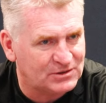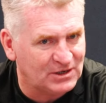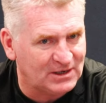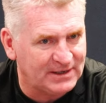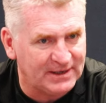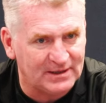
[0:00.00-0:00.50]

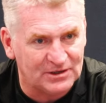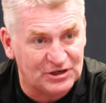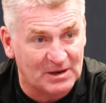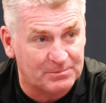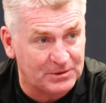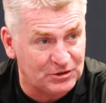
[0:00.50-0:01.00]
certainly in the
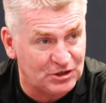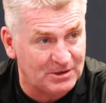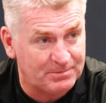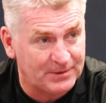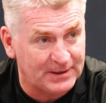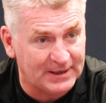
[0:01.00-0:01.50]

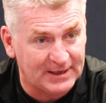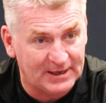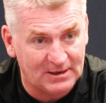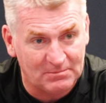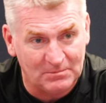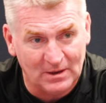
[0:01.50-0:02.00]
championship,
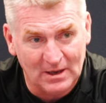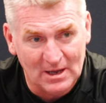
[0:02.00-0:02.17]
um,